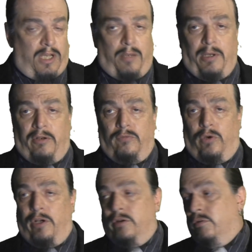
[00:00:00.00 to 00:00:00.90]
amount of
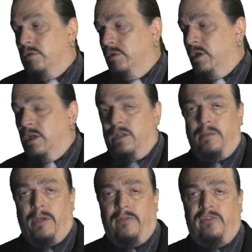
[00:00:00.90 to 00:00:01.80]
water or
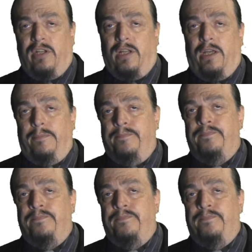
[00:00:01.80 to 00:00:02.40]
the amount of sunlight.